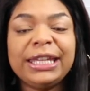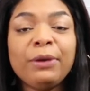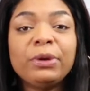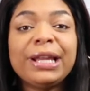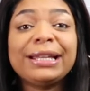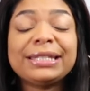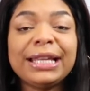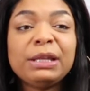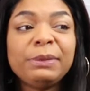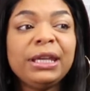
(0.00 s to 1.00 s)
They were not
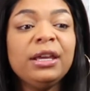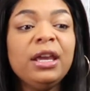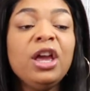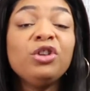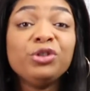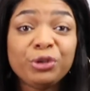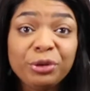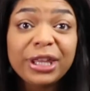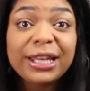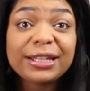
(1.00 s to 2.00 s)
telling me, do
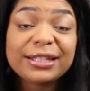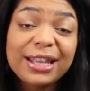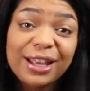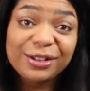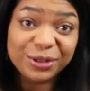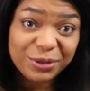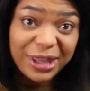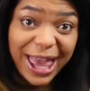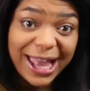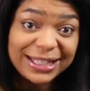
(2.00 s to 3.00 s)
this, do
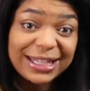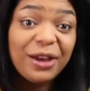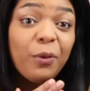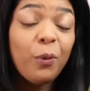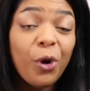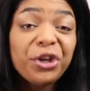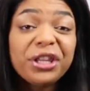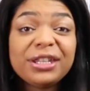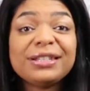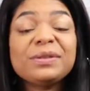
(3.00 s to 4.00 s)
that, word
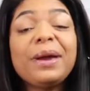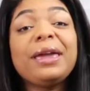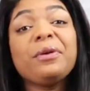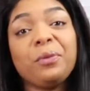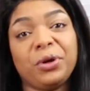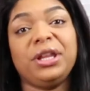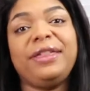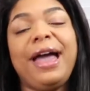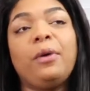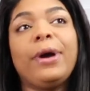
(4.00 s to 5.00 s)
it this way, word it
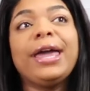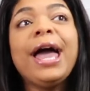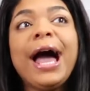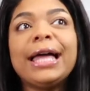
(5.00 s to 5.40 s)
that way.